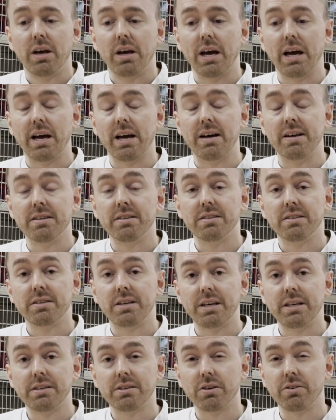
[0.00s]
and
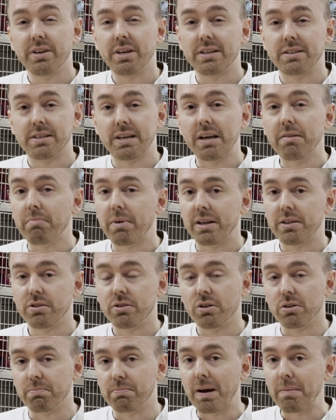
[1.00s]
he's only a
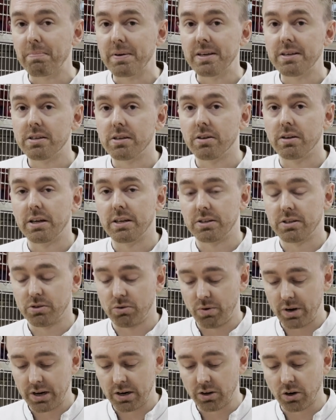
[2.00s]
10-month-old puppy, so that's
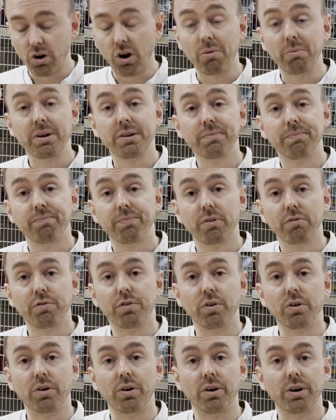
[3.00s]
quite uncommon
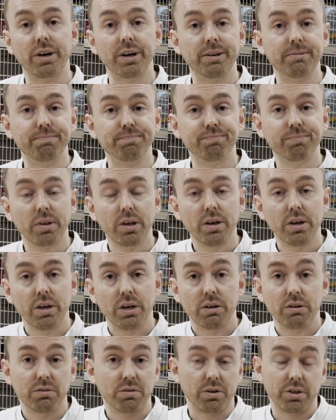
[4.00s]
for
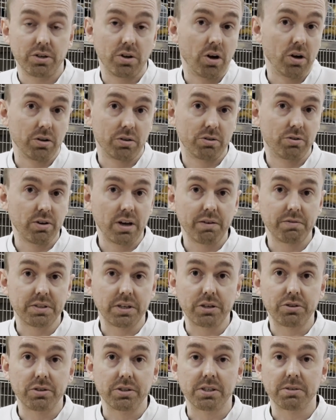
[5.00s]
a dog to have
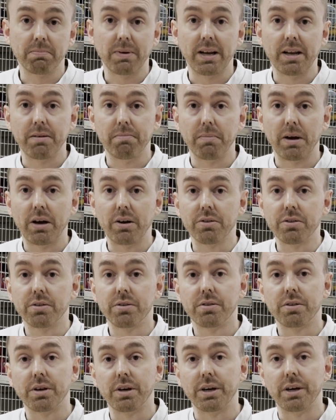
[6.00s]
such a smelly mouth
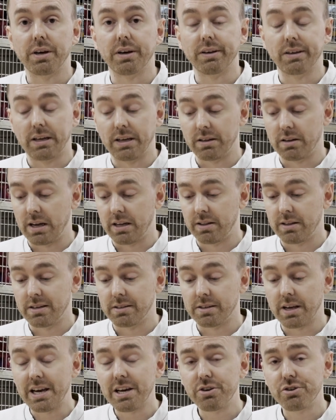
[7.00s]
at
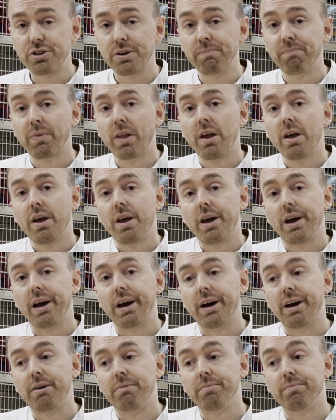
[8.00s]
this age.
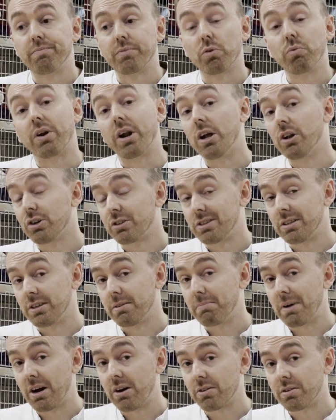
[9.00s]
When I looked in
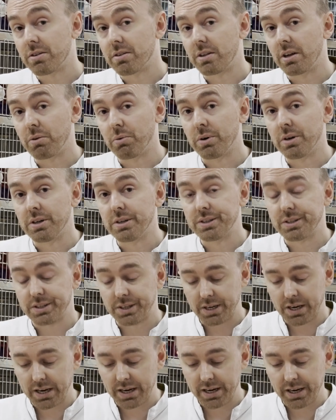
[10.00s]
the mouth, there was
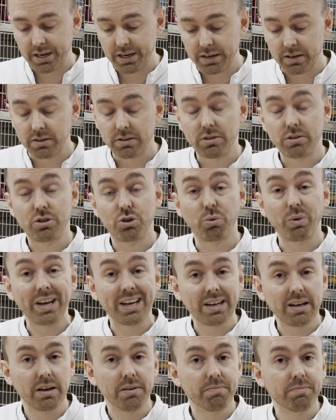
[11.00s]
a
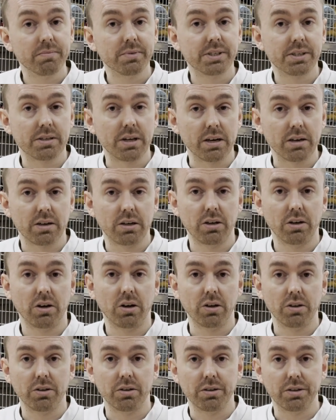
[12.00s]
twig stuck
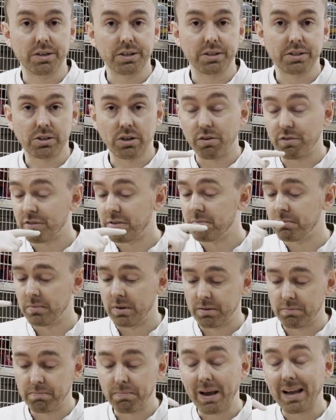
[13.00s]
on the soft
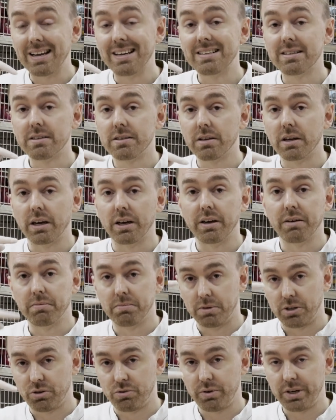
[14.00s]
palate
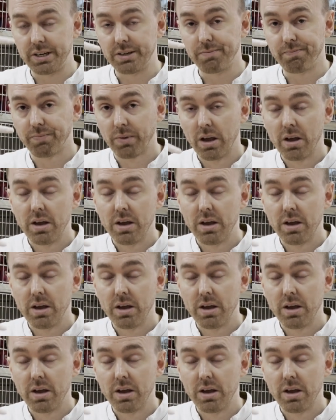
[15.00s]
between